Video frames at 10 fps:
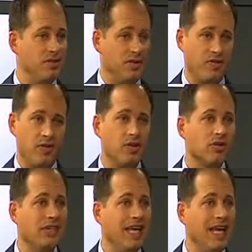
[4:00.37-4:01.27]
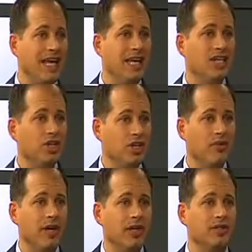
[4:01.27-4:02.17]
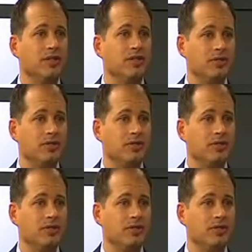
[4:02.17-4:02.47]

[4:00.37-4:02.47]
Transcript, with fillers: Difficulty eating, chewing. So